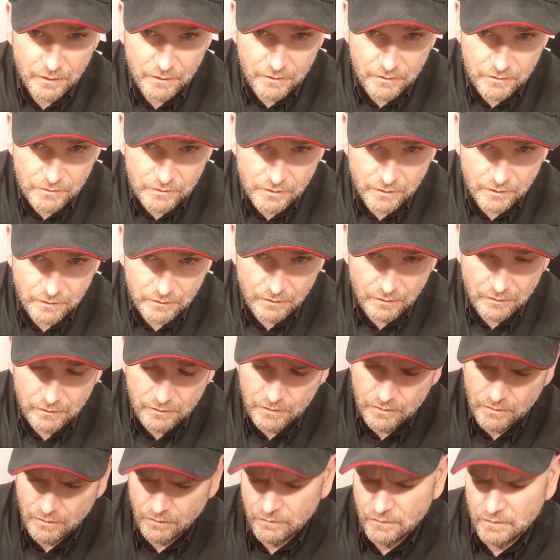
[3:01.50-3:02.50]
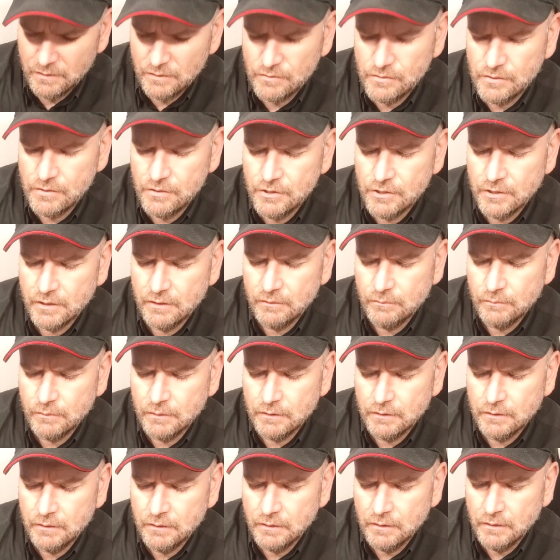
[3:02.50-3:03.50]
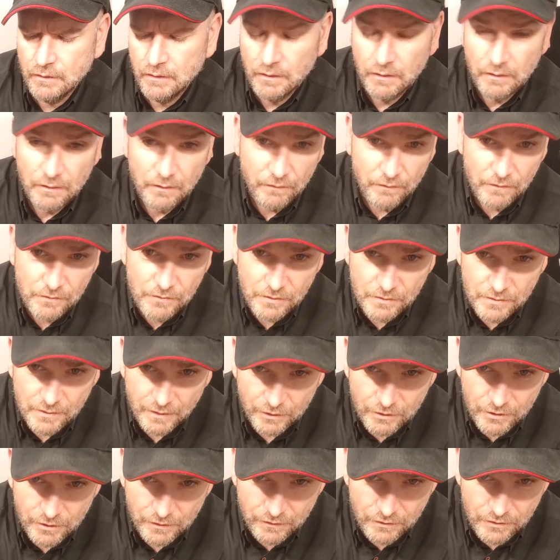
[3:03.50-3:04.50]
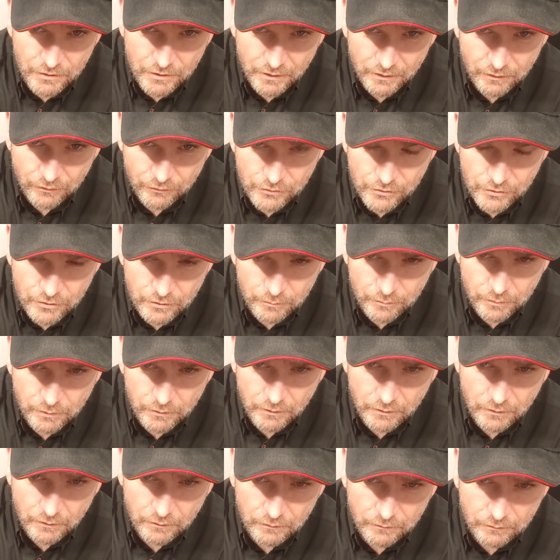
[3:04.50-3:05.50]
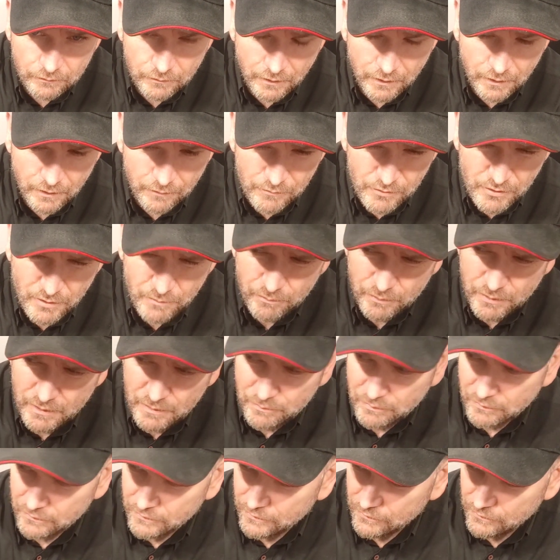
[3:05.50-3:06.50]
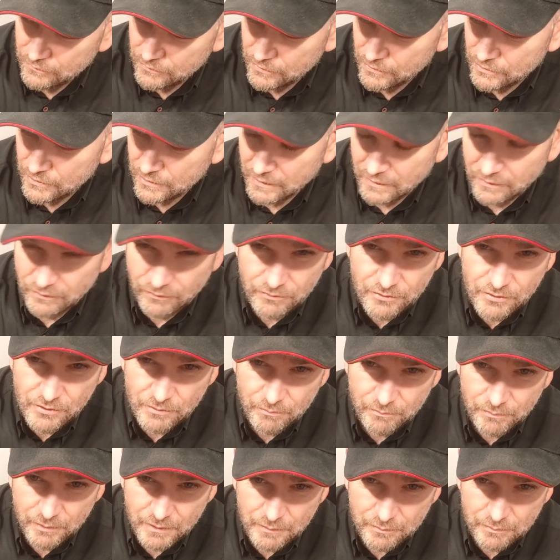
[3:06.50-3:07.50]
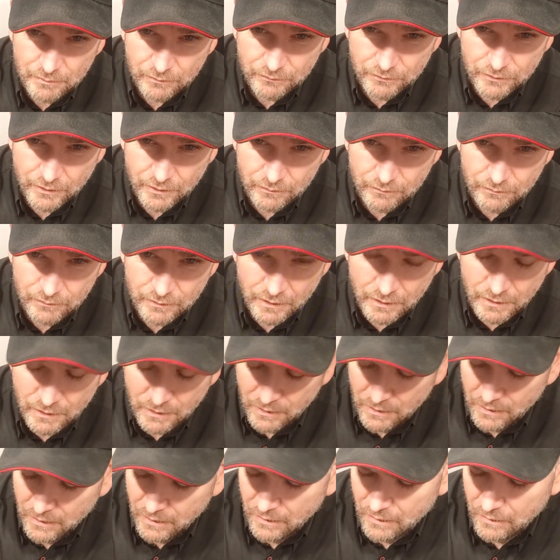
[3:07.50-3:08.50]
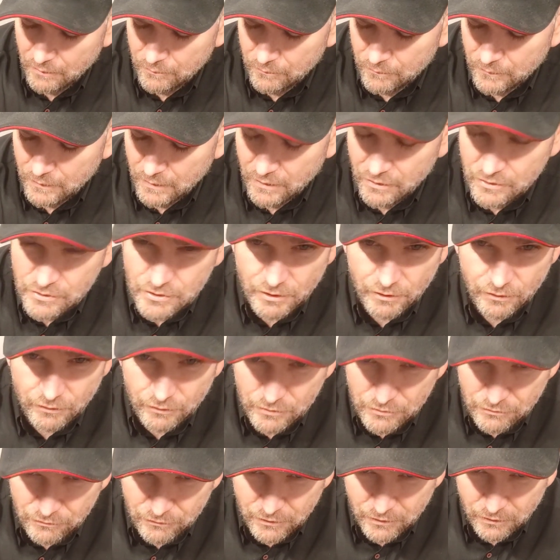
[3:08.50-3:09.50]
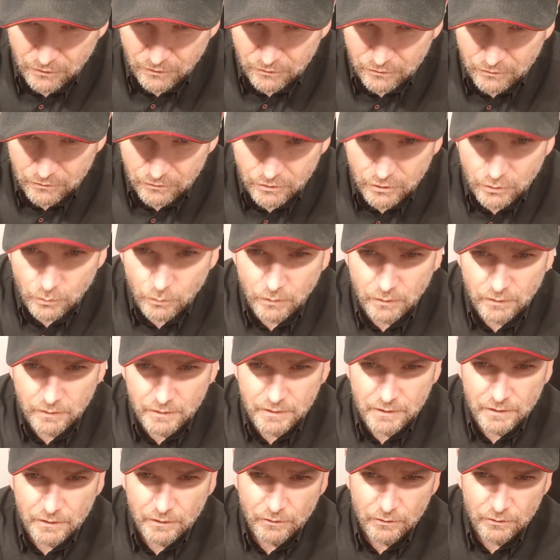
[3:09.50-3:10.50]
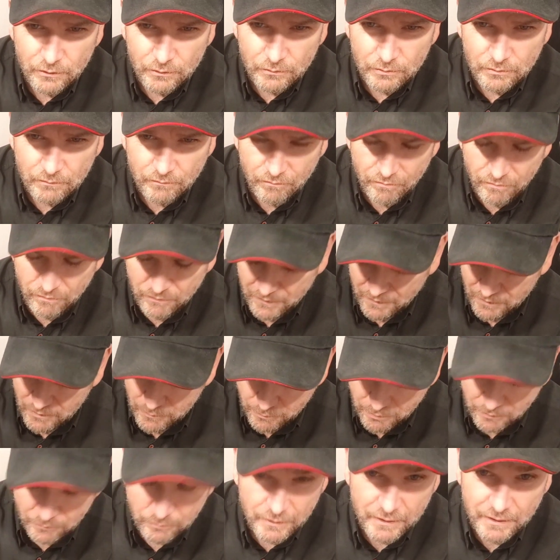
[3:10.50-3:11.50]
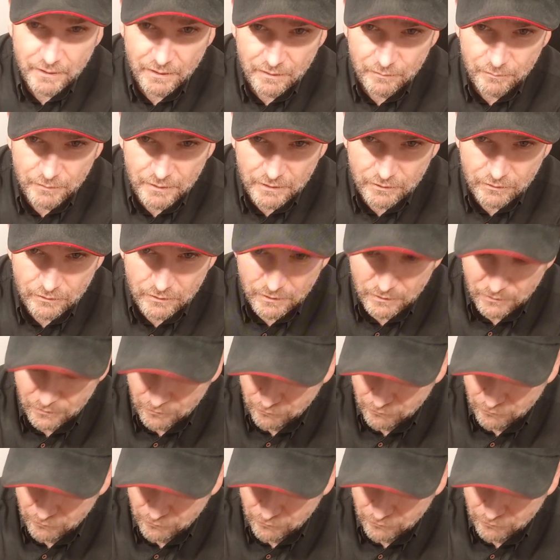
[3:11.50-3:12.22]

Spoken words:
case, and I think it's the gel one. This is actually the gel super glue. Some people use the gel, some people don't. As long as you've got a good quality glue, that's probably going to be good